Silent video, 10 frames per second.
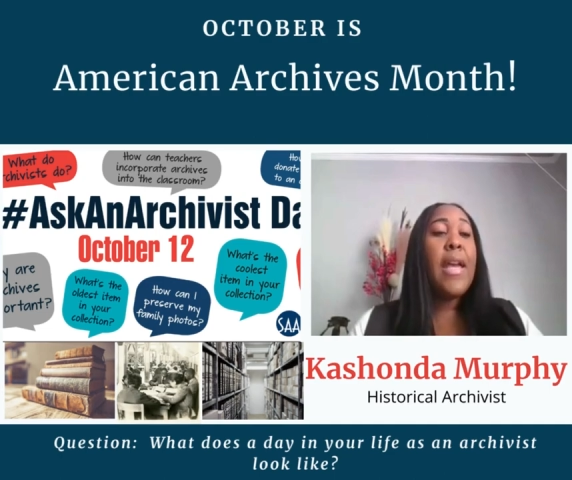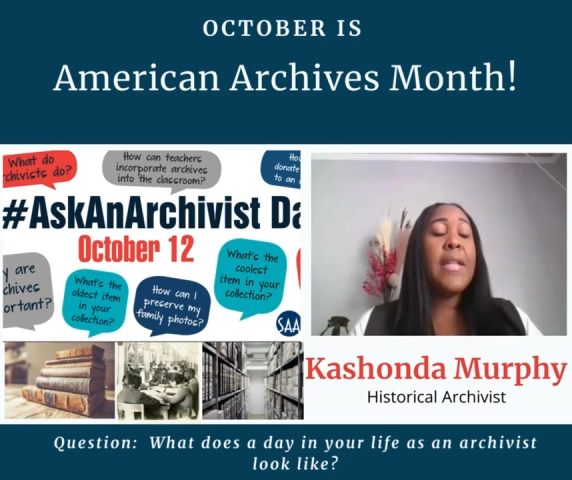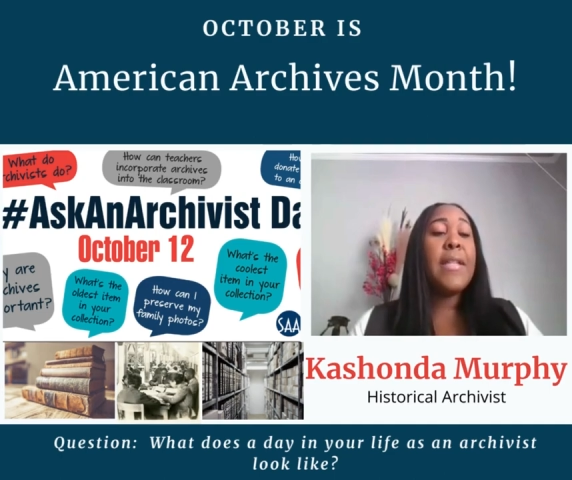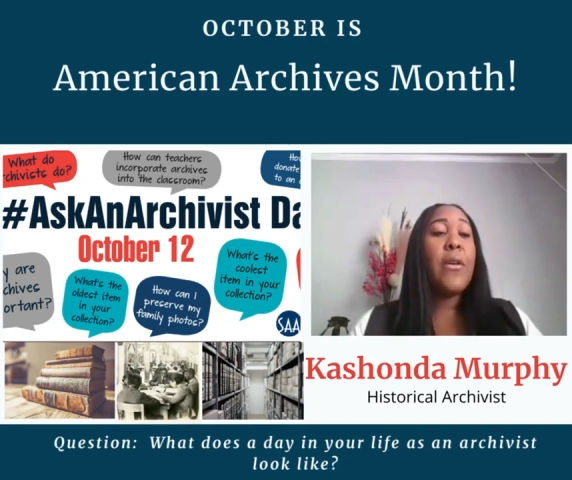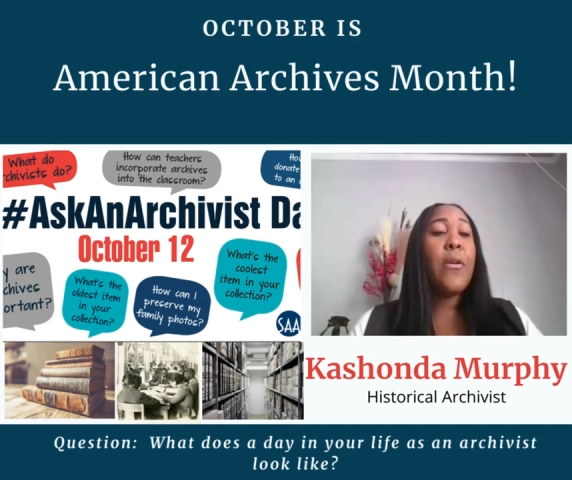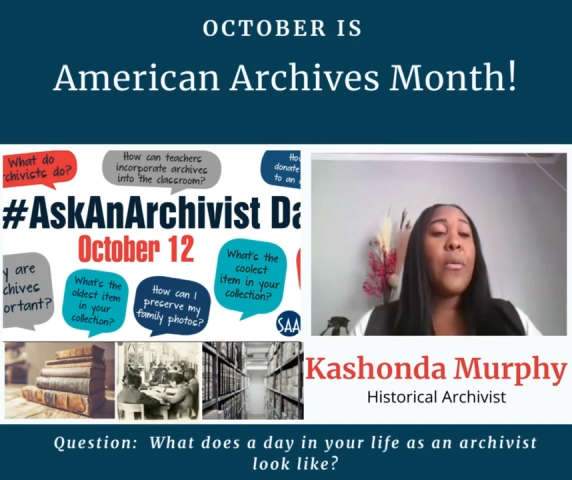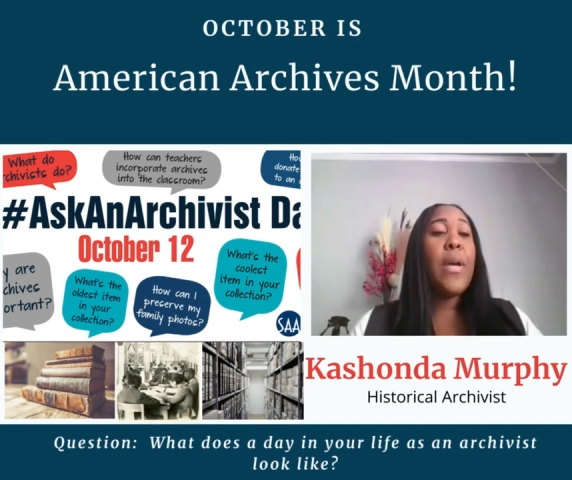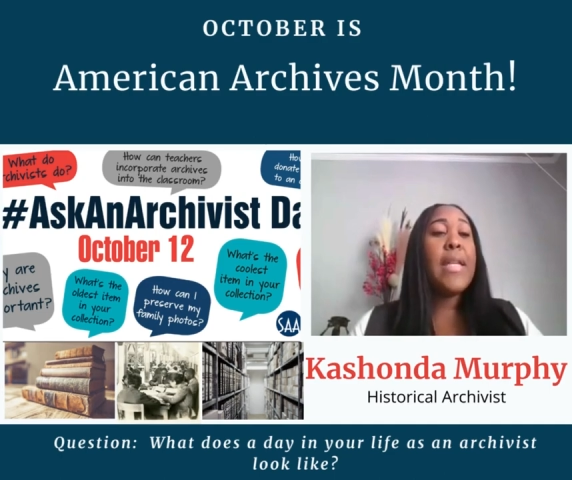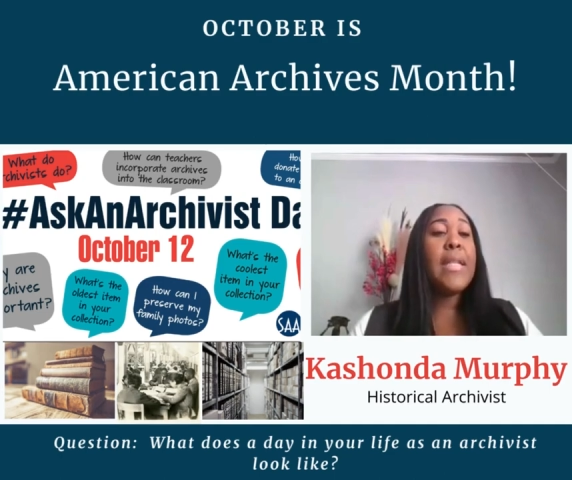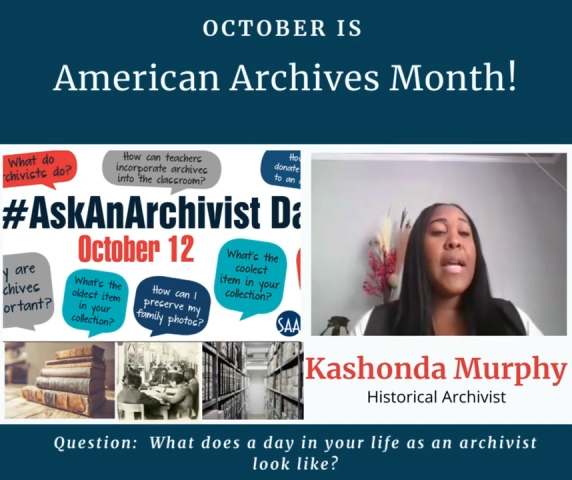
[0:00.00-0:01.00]
And
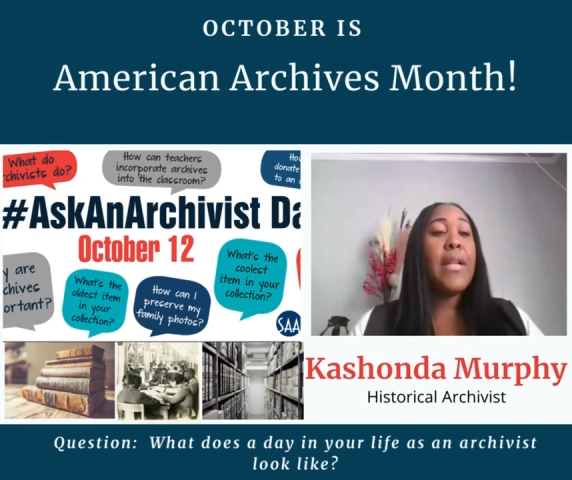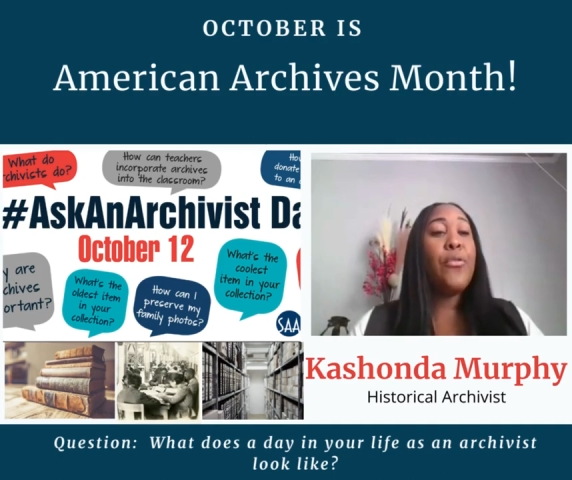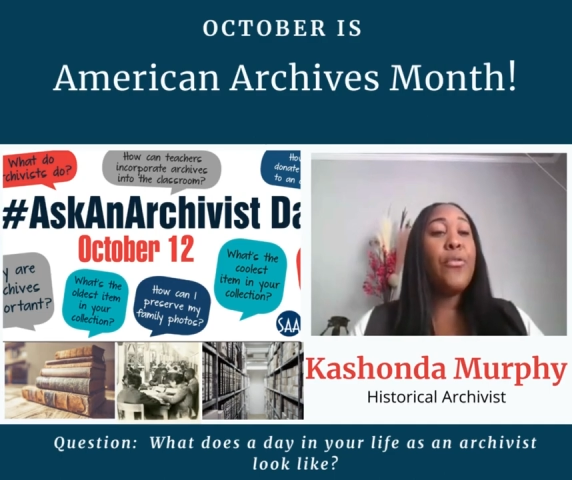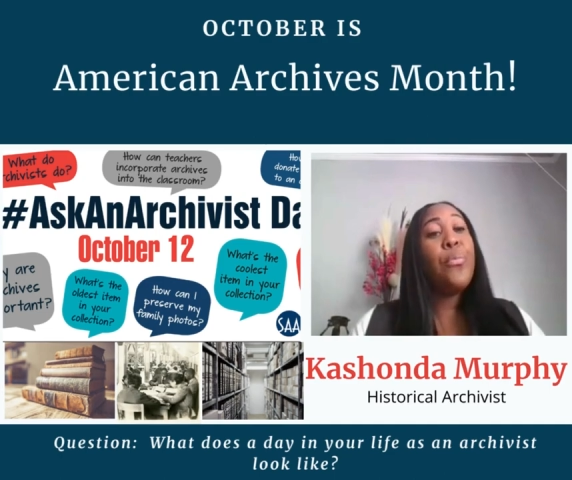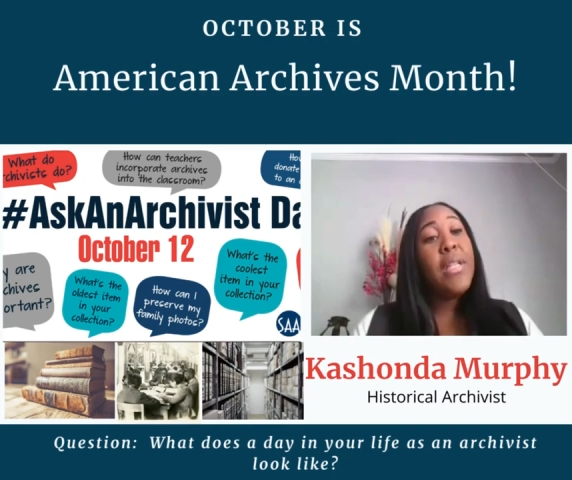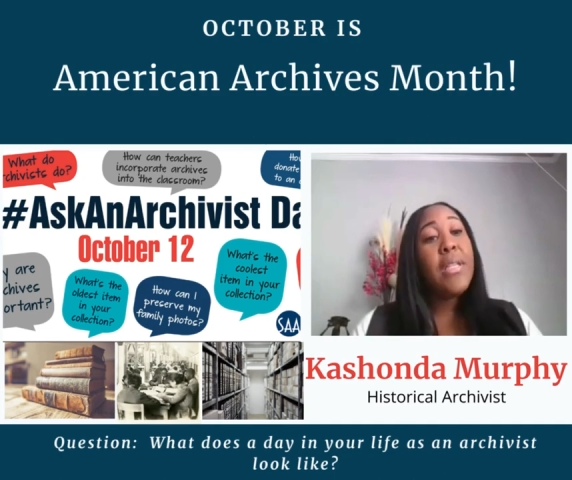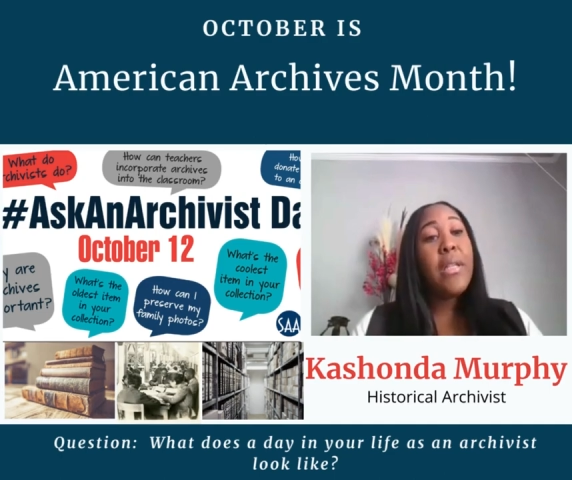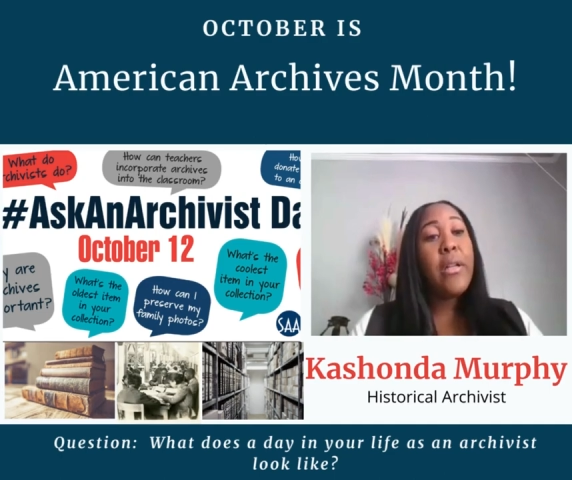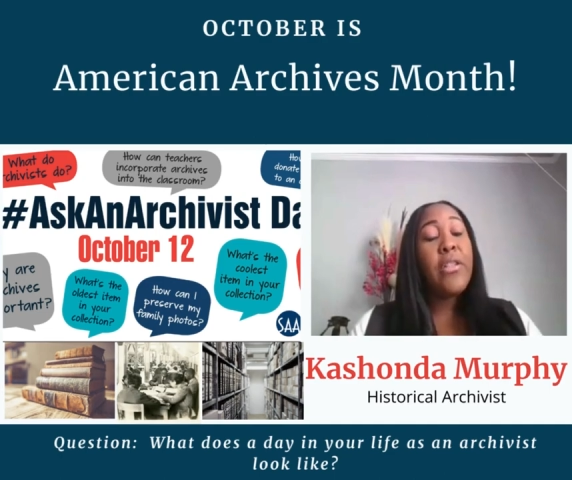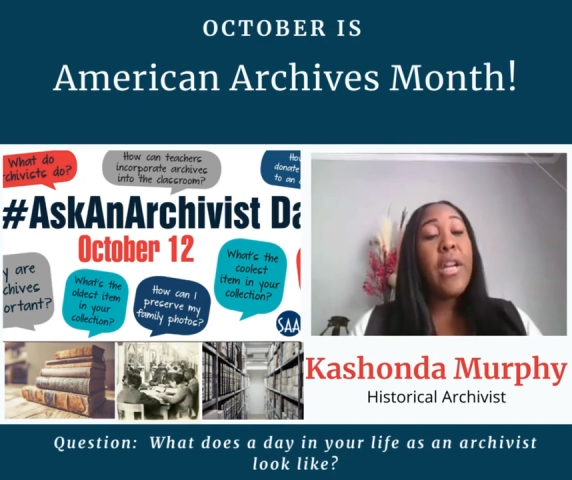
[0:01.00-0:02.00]
so as I do
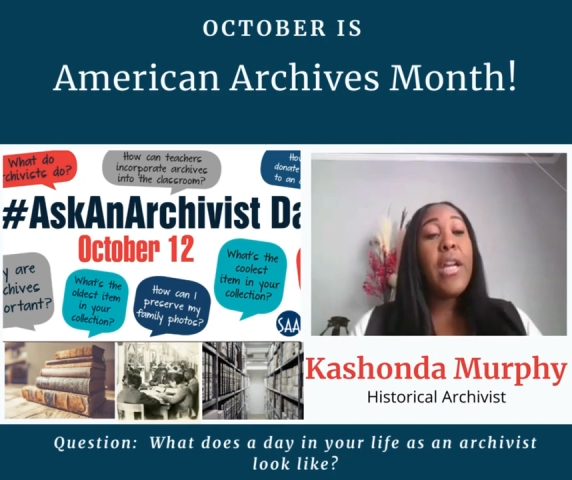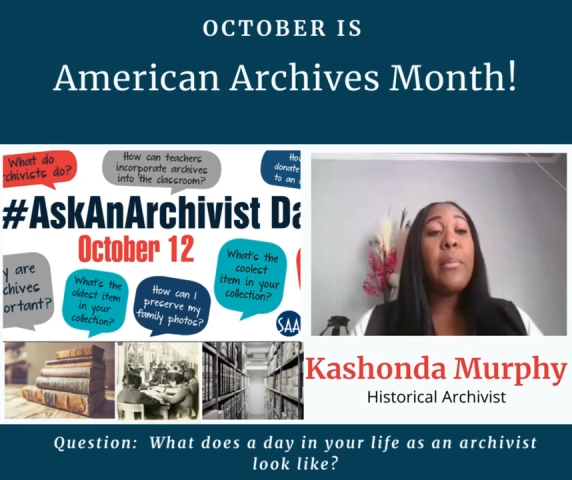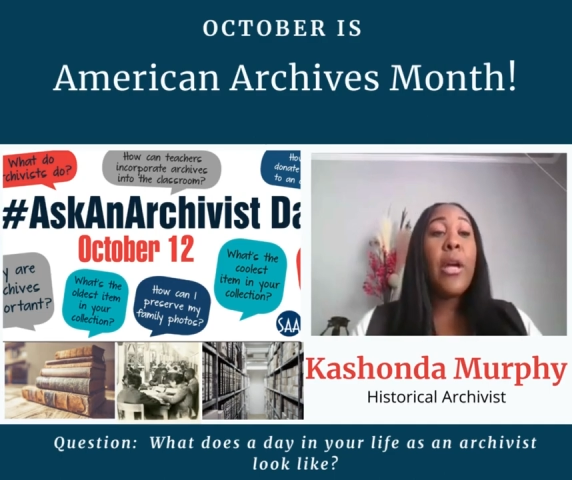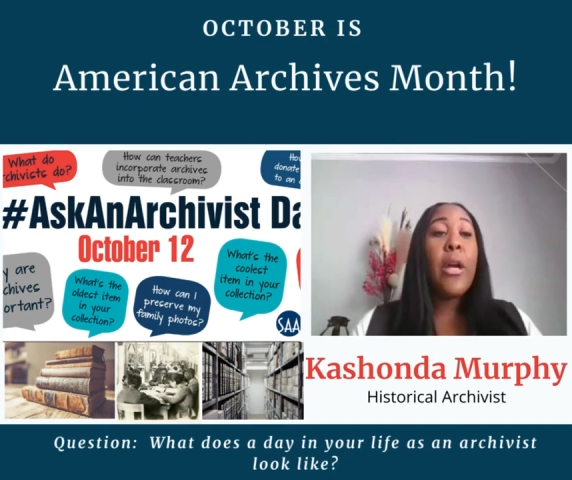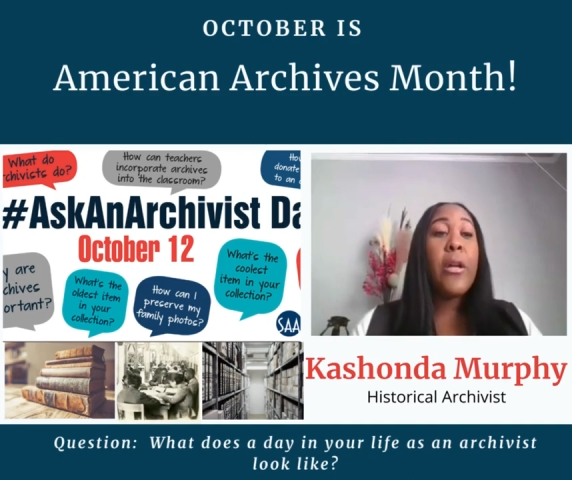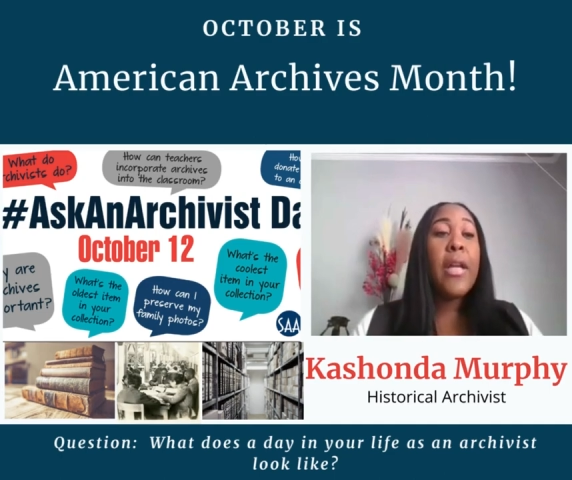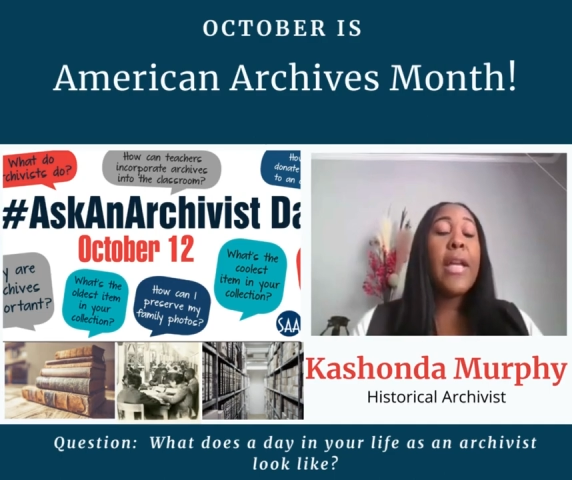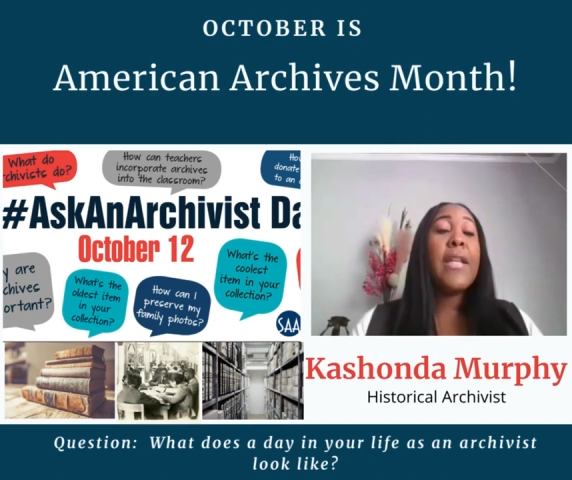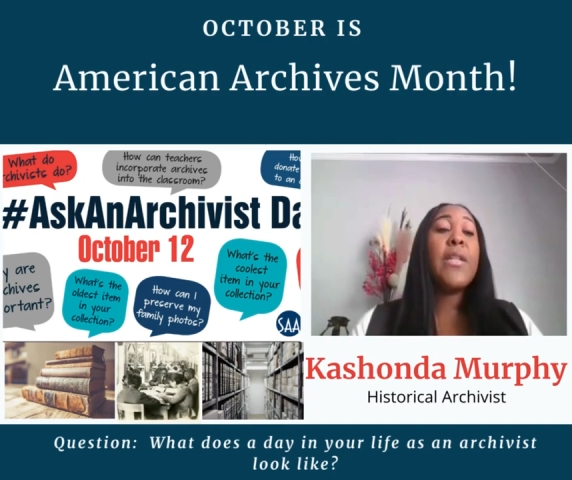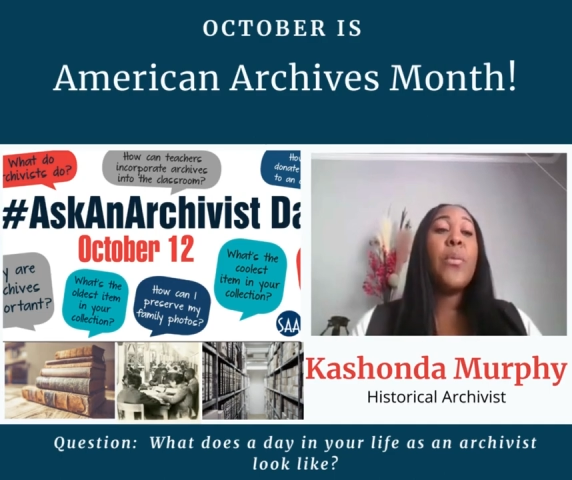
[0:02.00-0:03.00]
research, I am
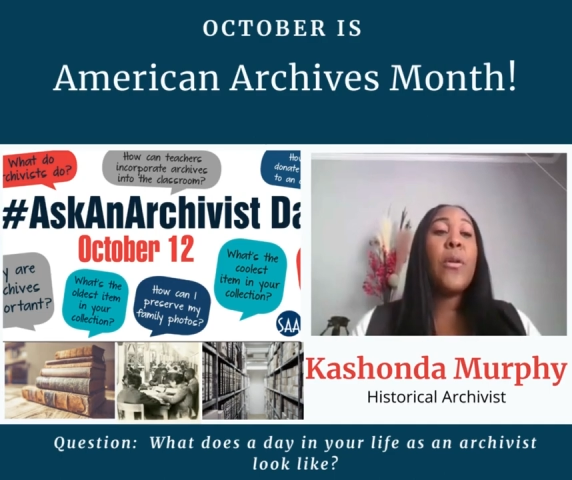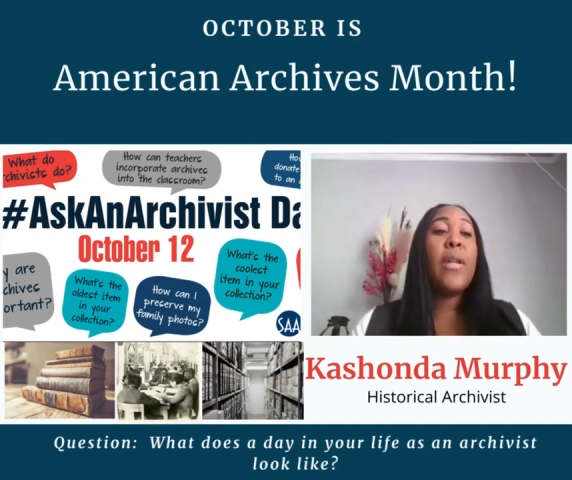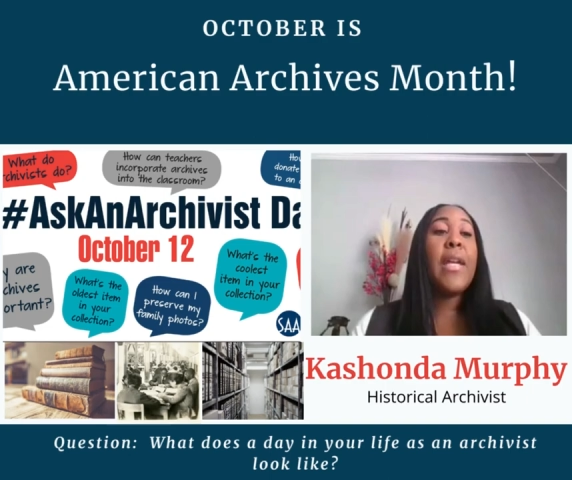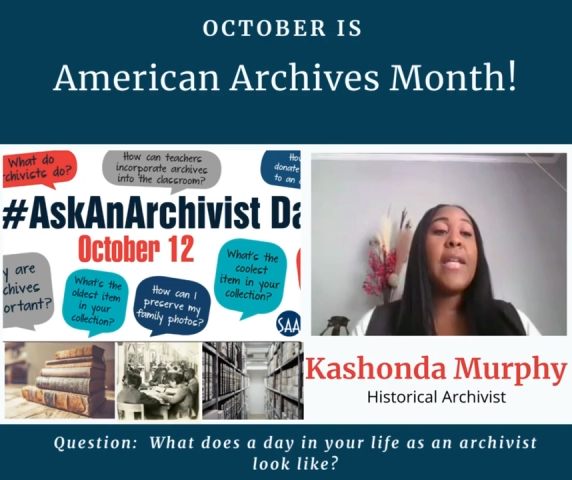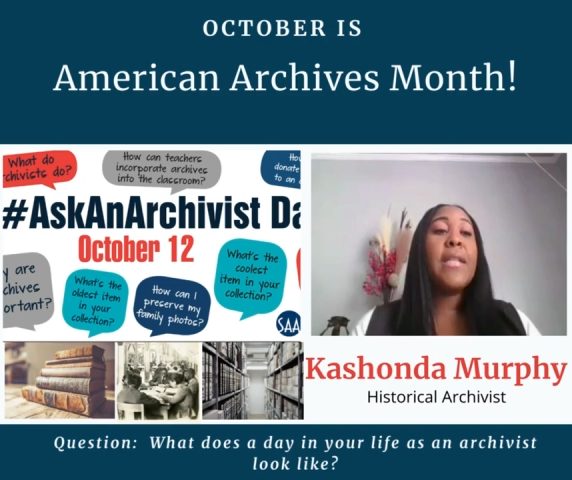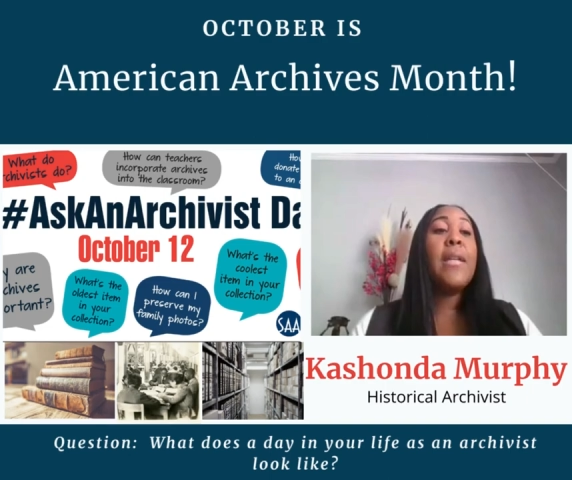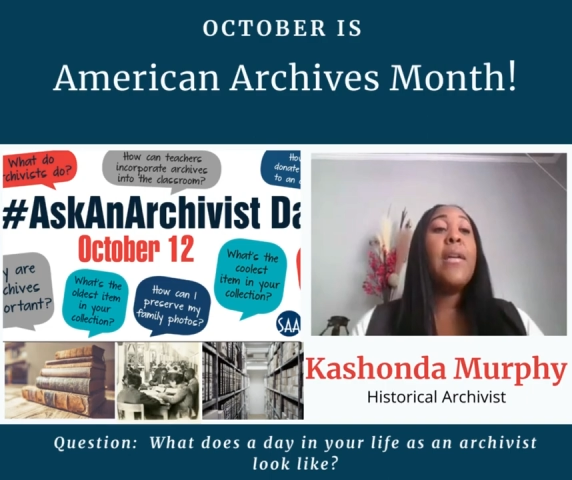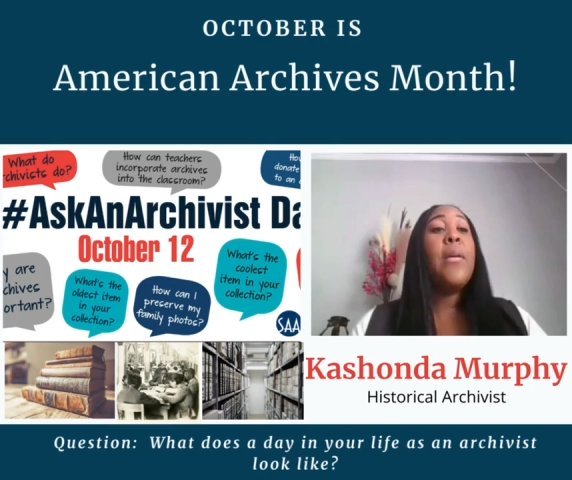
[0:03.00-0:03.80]
learning as well as